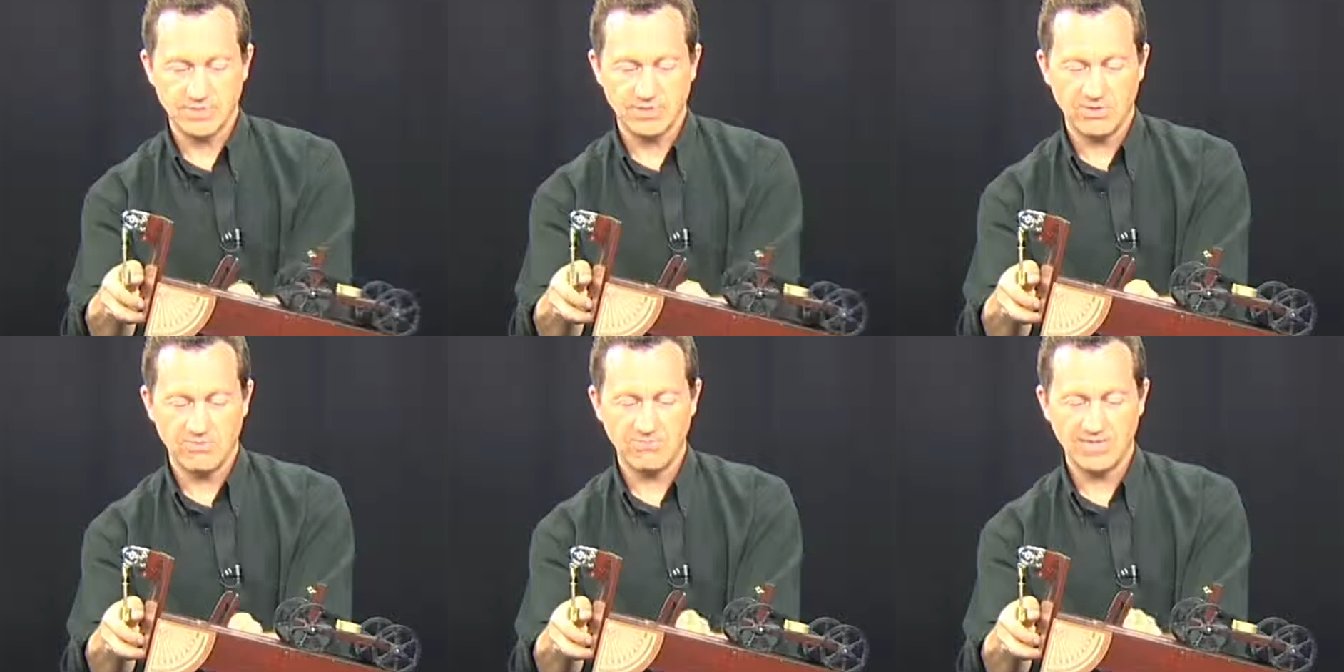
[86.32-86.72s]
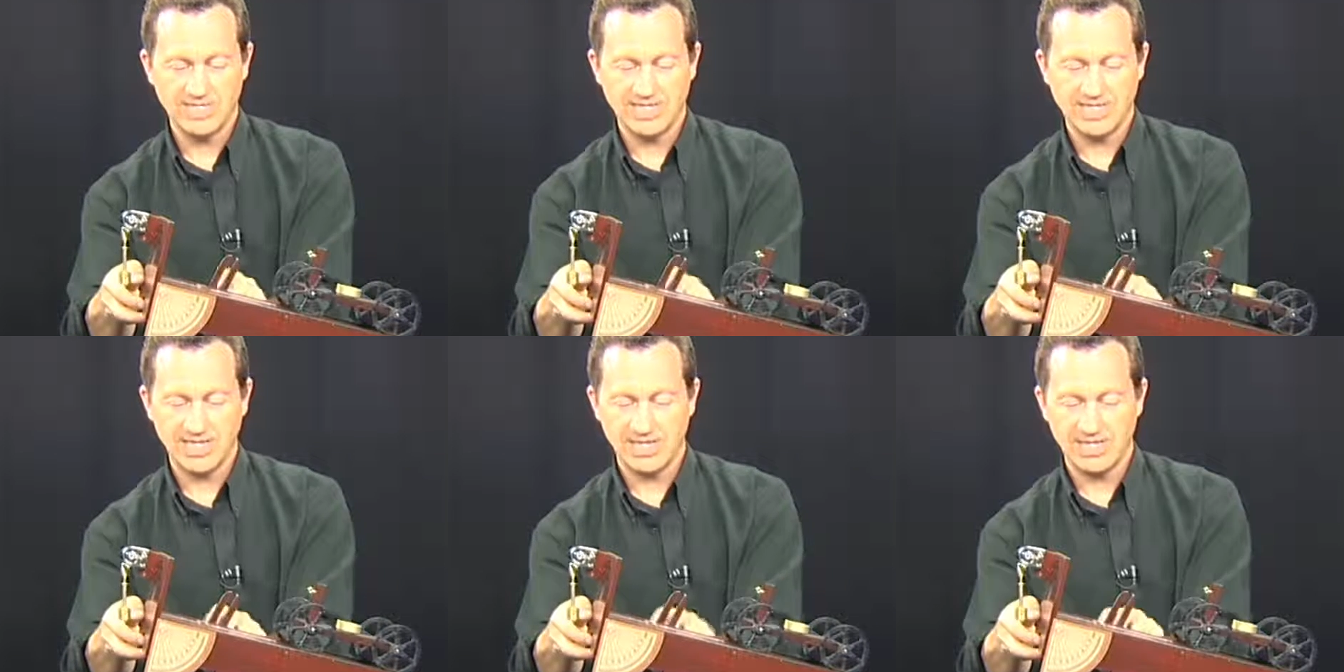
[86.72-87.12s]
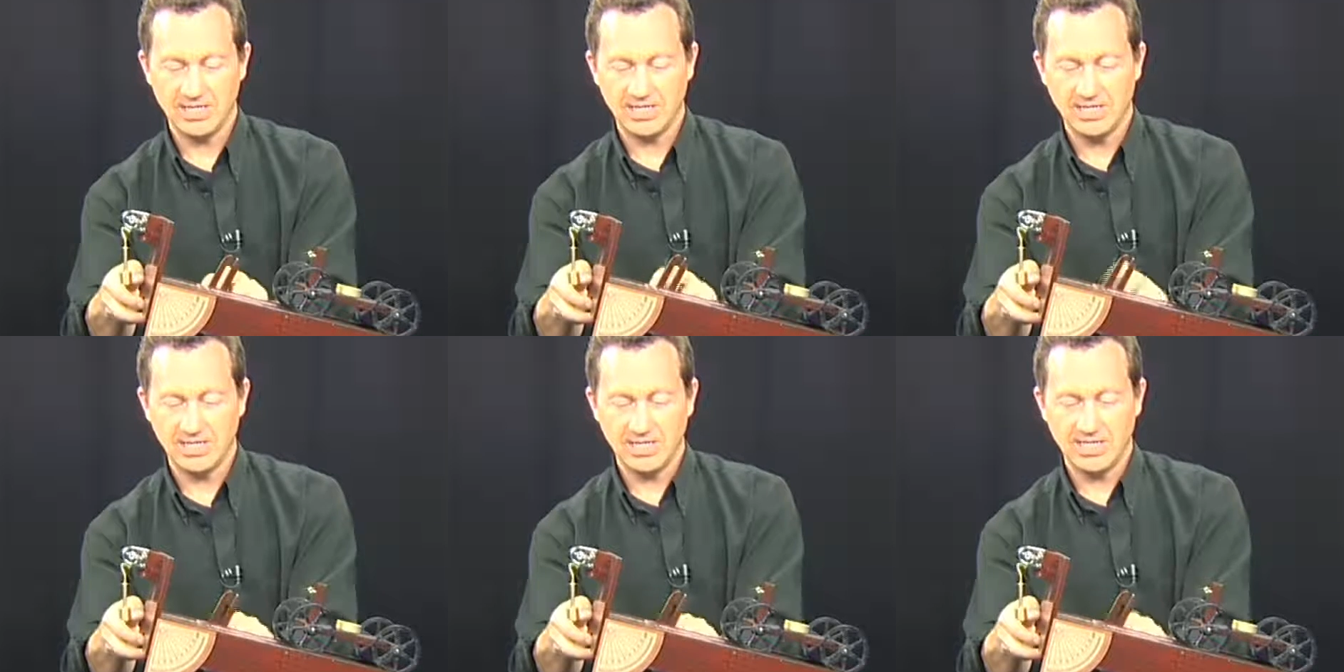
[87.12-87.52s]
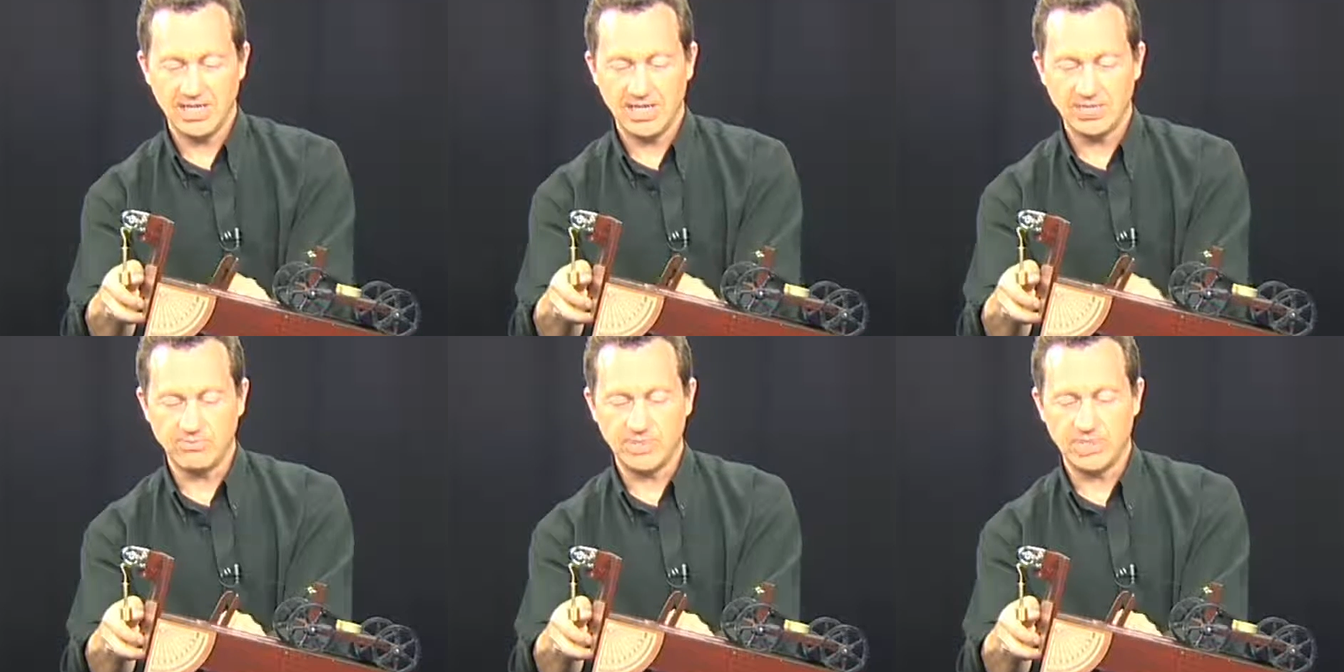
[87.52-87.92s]
obviously
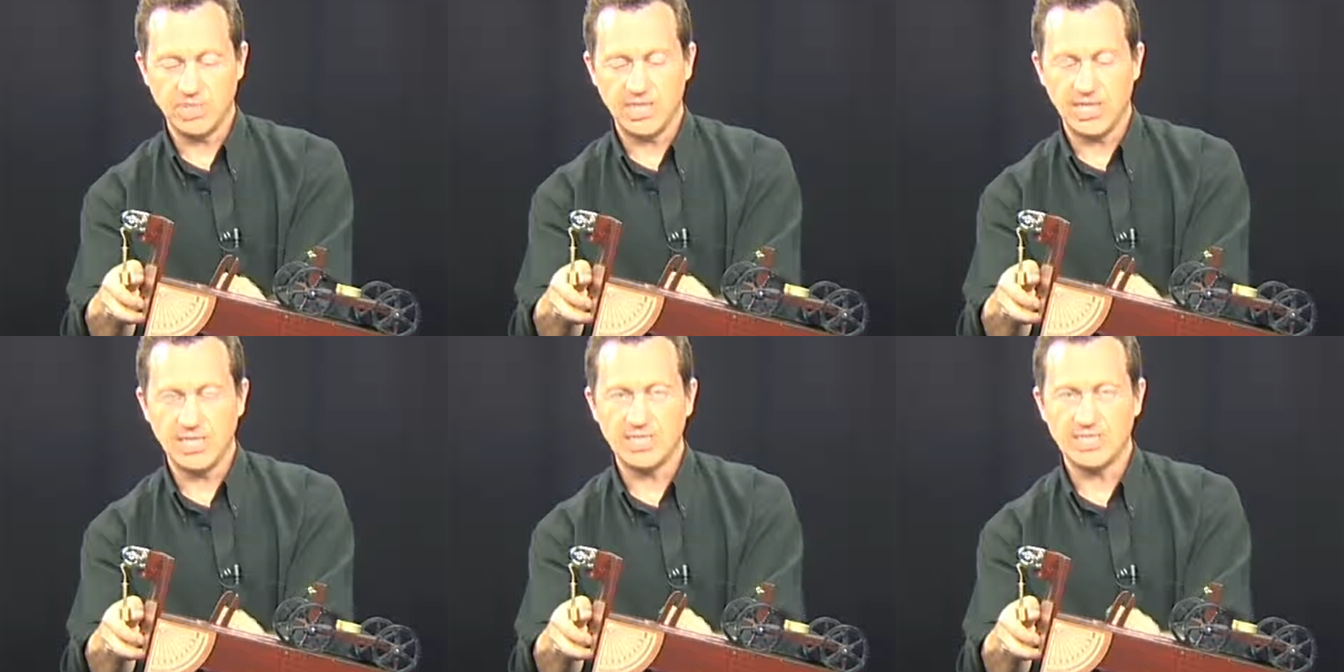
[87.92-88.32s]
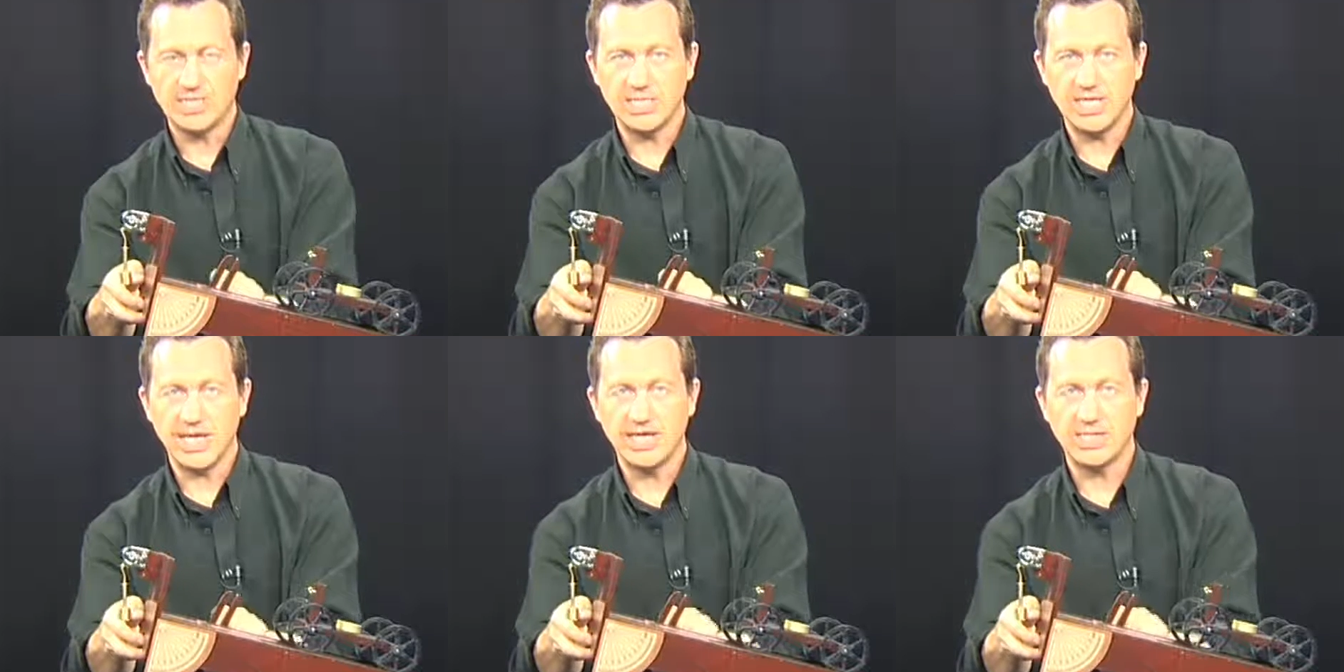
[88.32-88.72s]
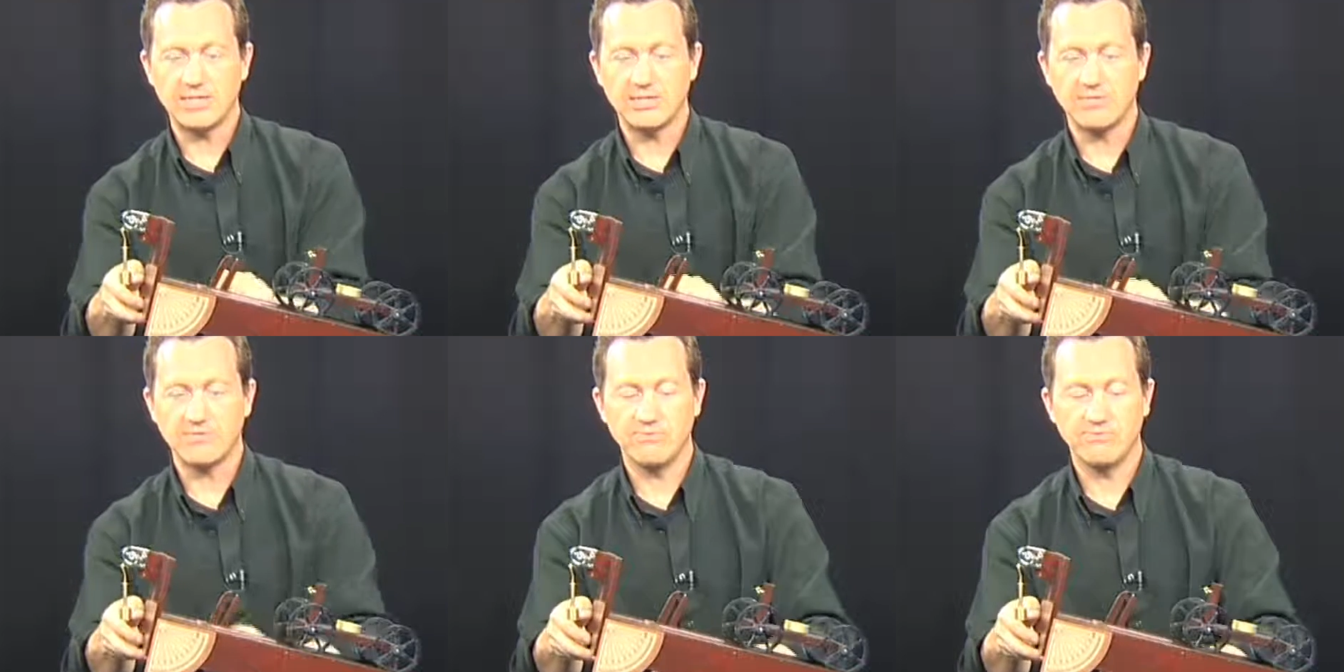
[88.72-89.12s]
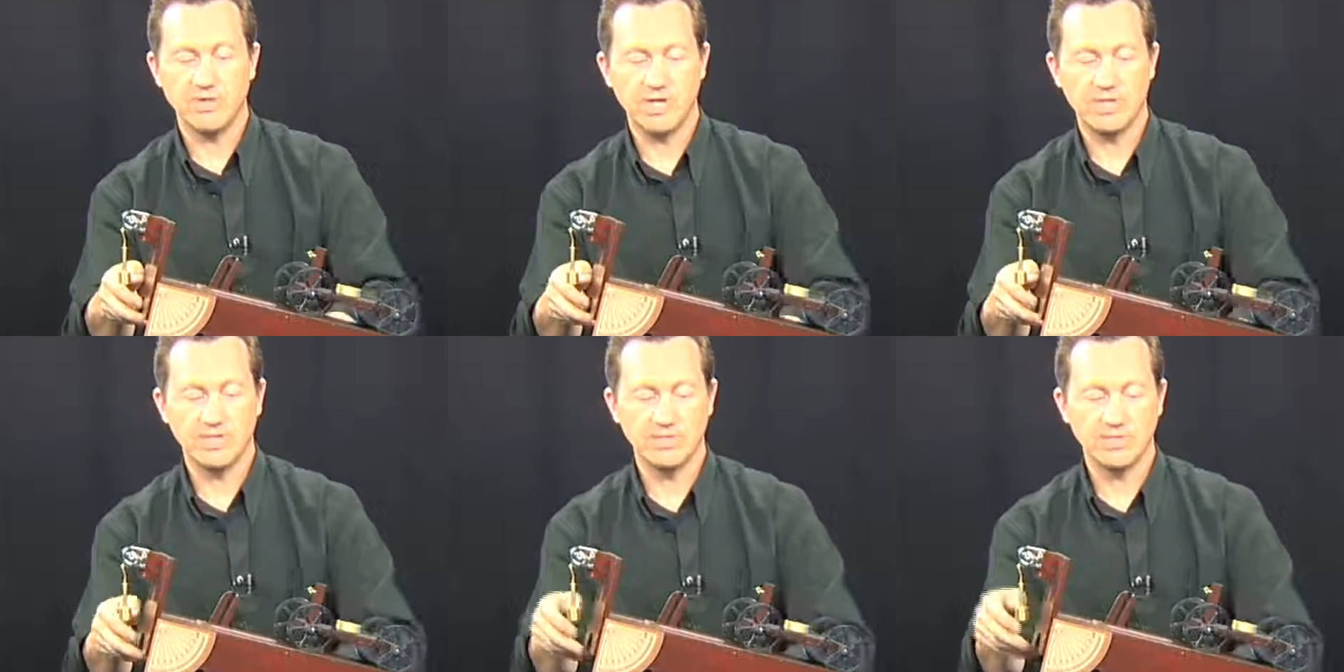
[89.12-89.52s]
as we change the angle of the
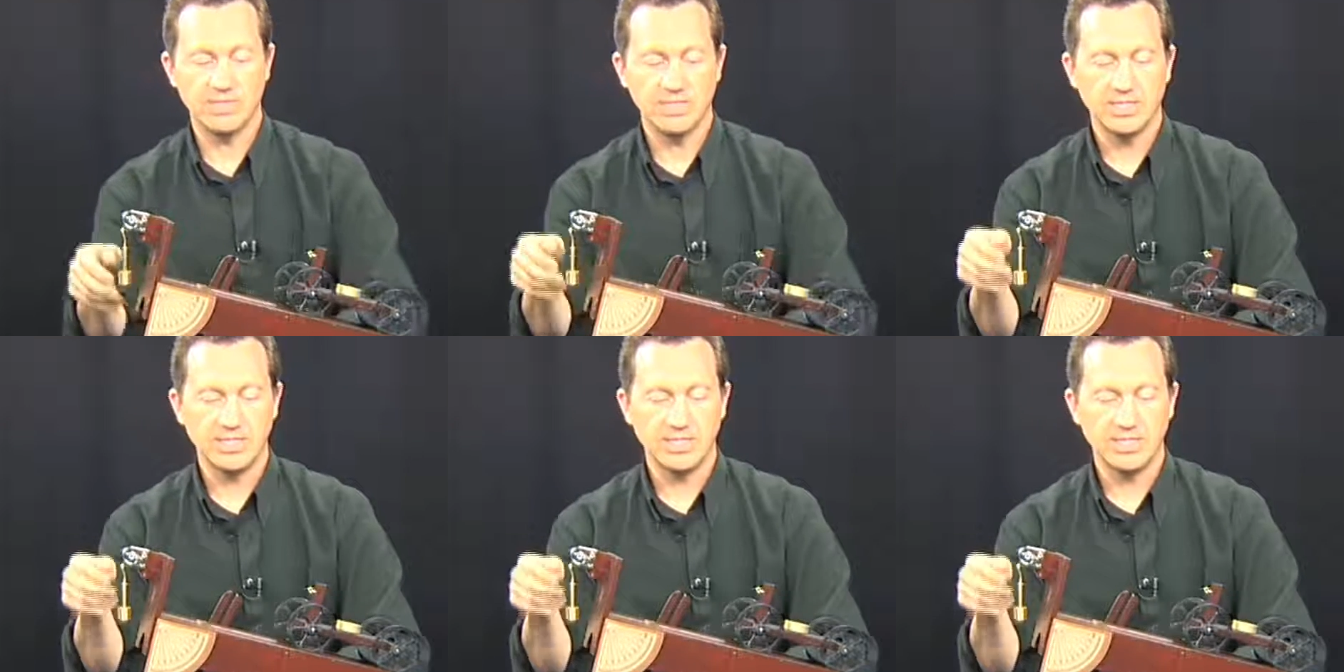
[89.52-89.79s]
road,